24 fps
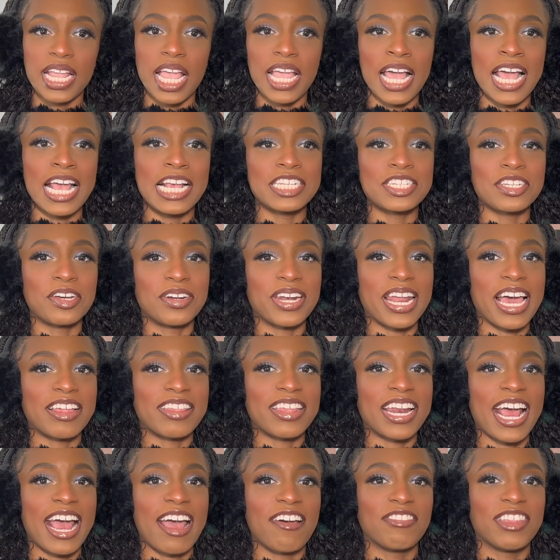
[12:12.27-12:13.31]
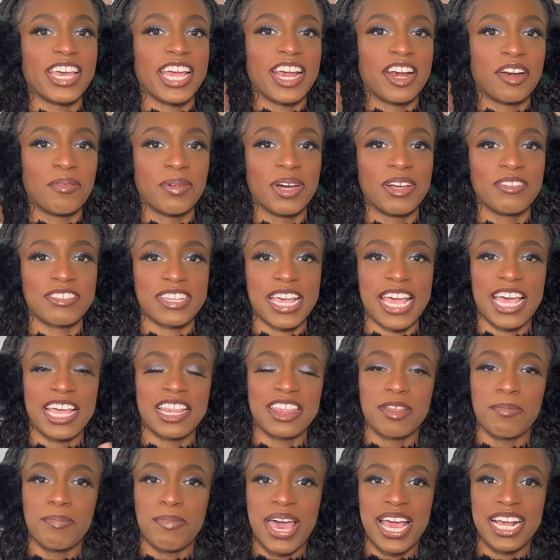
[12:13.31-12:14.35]
And so now that I have the earmuffs and the
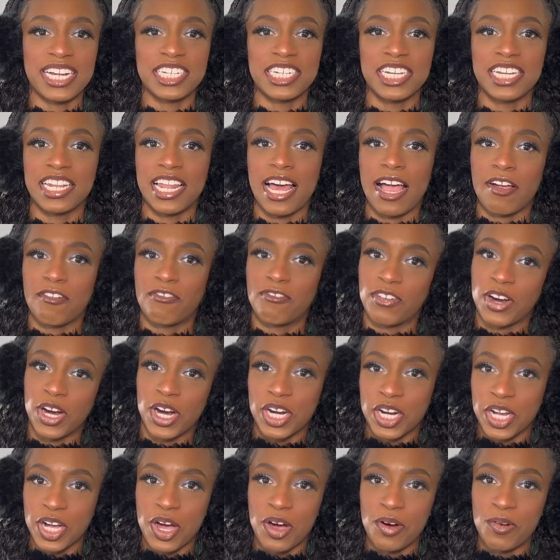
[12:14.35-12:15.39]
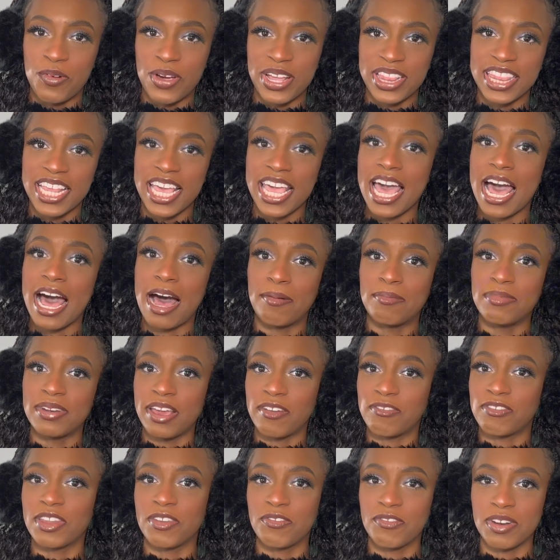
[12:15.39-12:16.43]
matching like fur to go with it, I'm
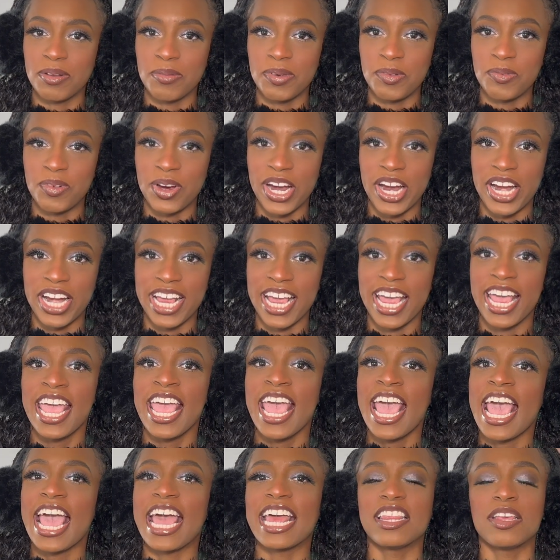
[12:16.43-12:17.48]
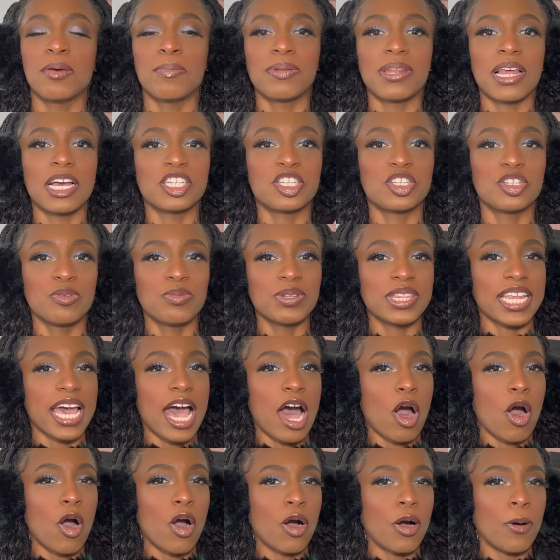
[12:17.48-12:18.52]
definitely gonna be wearing it. And then plus too with the
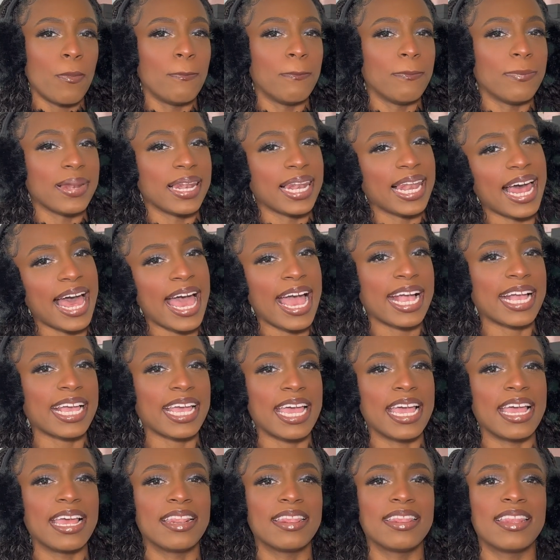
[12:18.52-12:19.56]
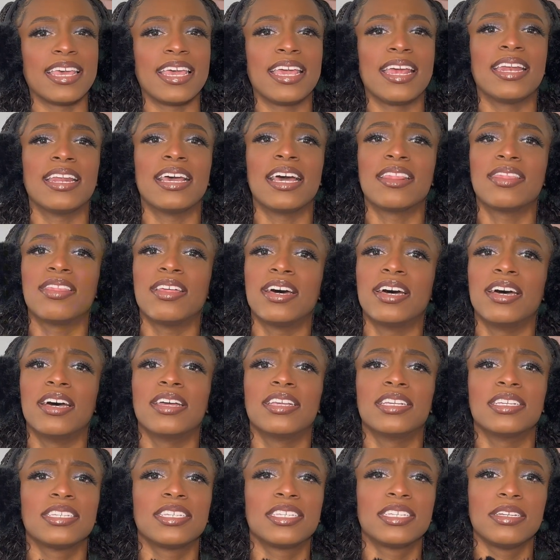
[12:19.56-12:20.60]
all black and then the
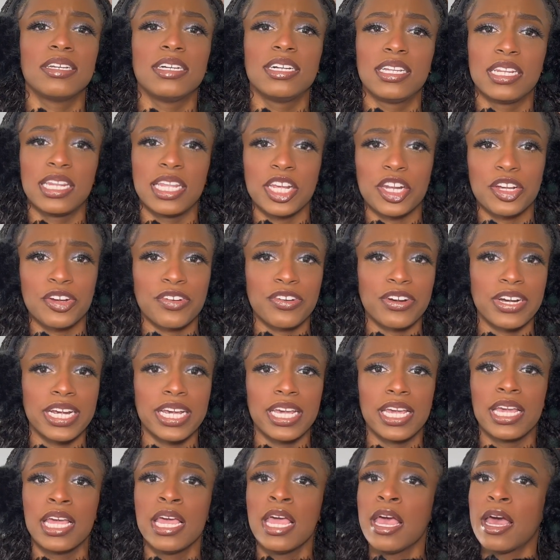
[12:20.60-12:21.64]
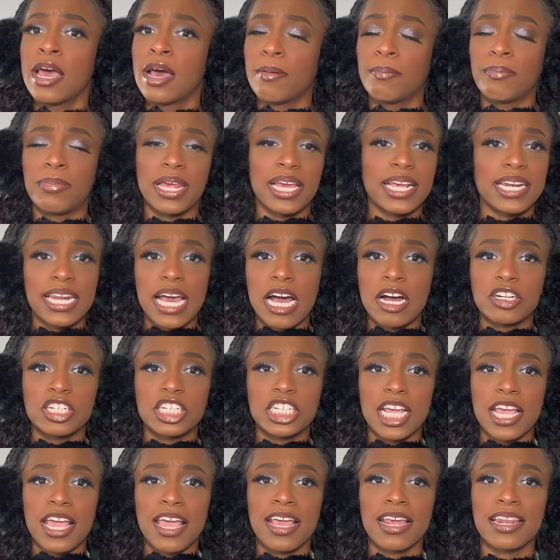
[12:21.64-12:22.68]
glittery blinged out
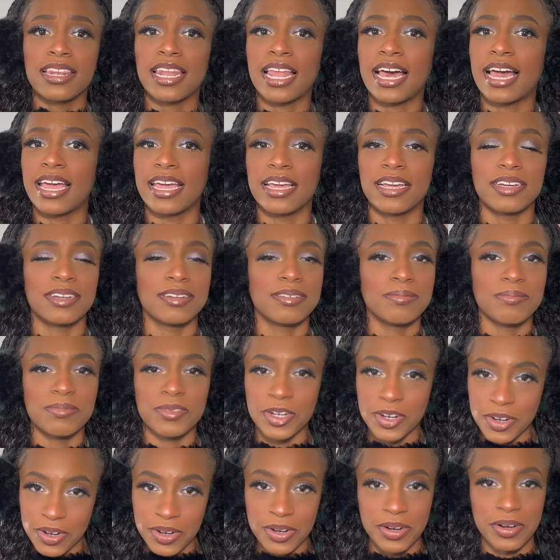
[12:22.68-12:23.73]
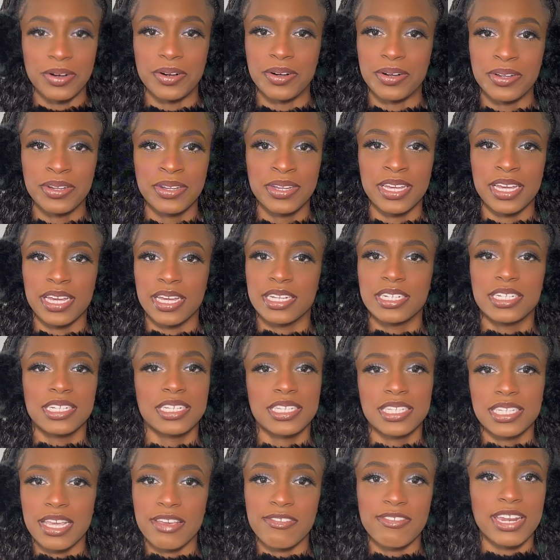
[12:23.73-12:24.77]
chain, like, girl, it's just
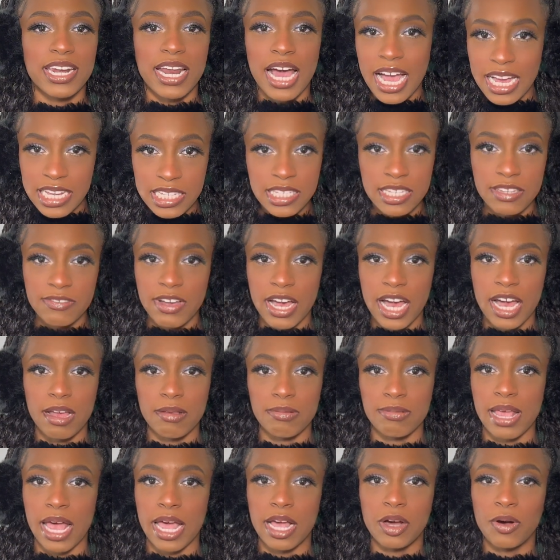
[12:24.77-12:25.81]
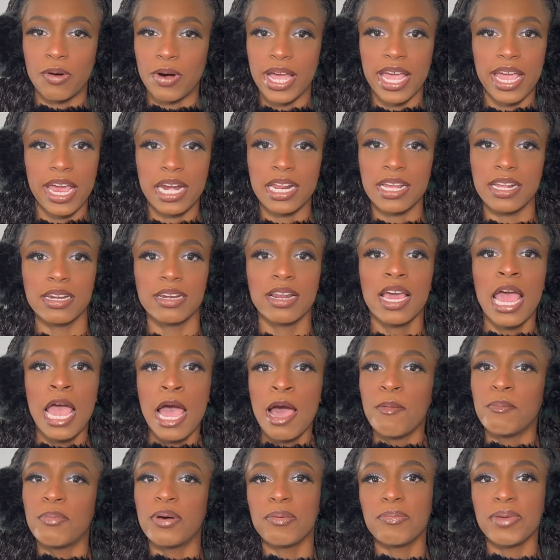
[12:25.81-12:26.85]
giving icy vibes. Like, go ahead and
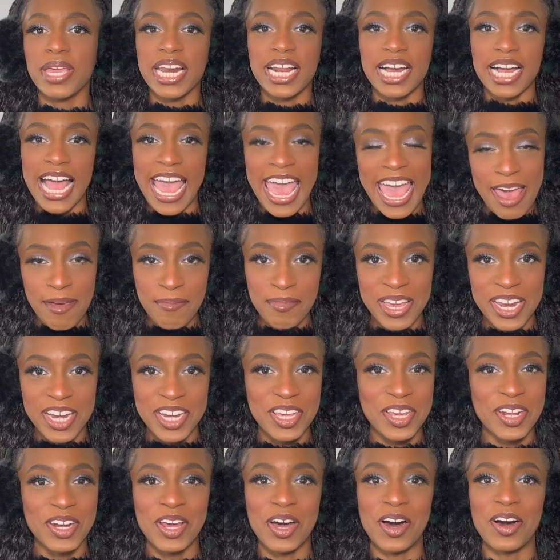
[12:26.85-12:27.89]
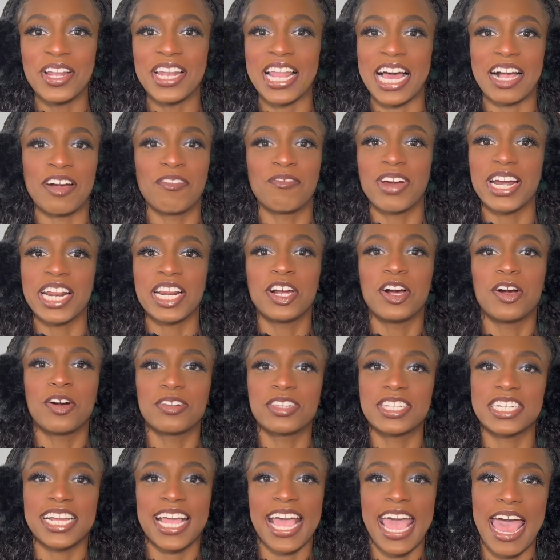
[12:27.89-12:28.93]
put me in a cabin, you know, like I'm ready to go to
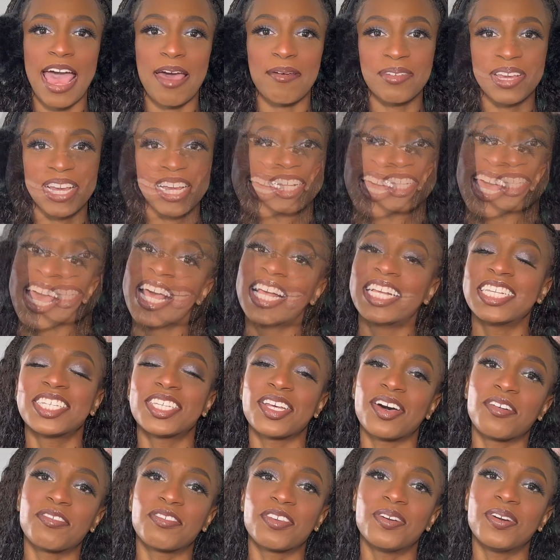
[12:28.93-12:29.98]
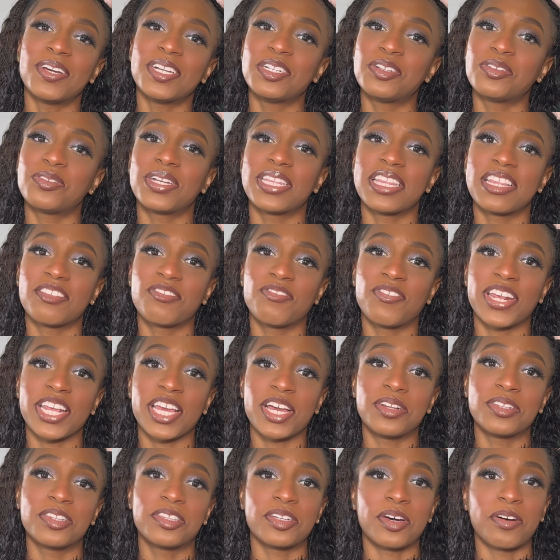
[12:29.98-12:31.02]
the cabins, you know. So if you enjoyed this video,
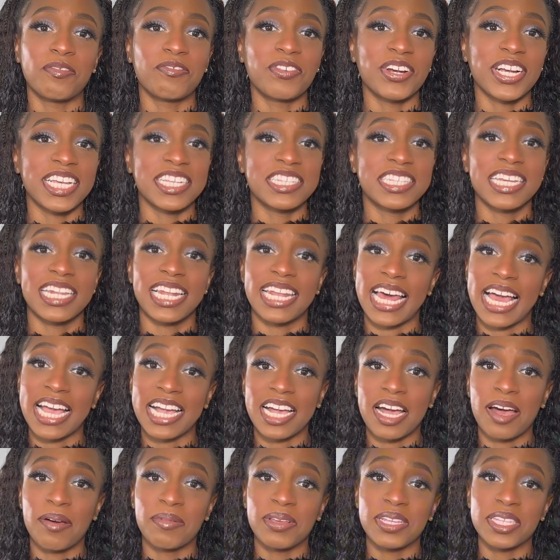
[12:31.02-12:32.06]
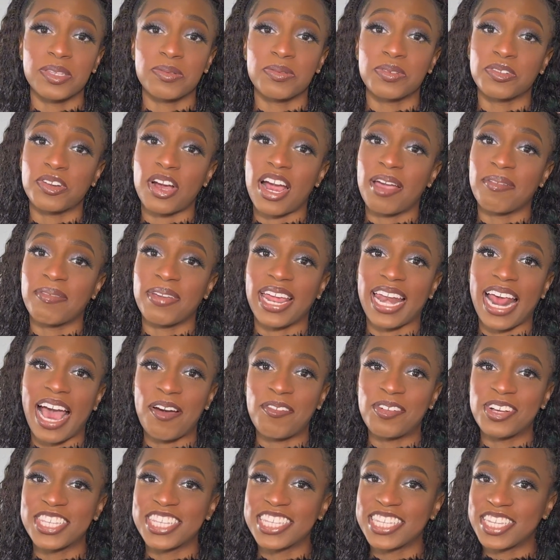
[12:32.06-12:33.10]
don't forget to like, comment, and subscribe, and I
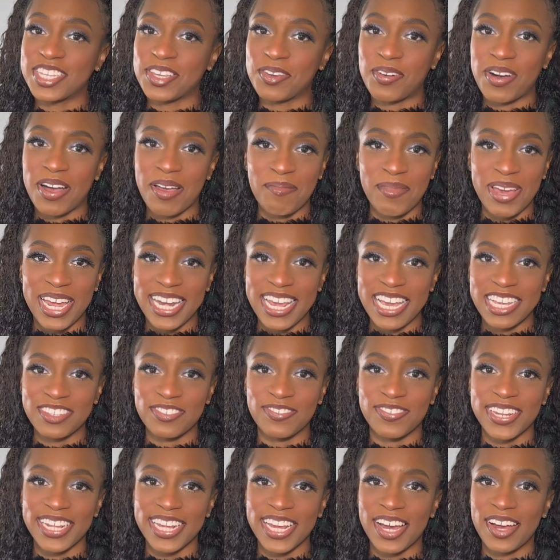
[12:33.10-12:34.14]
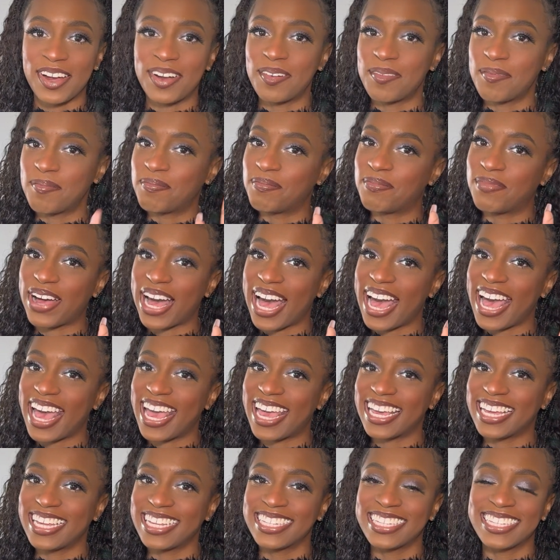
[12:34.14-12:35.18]
will see you all in my next video.
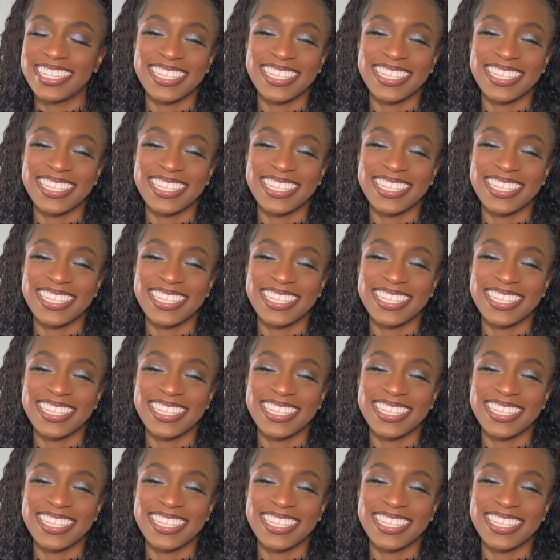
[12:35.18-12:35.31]
Bye.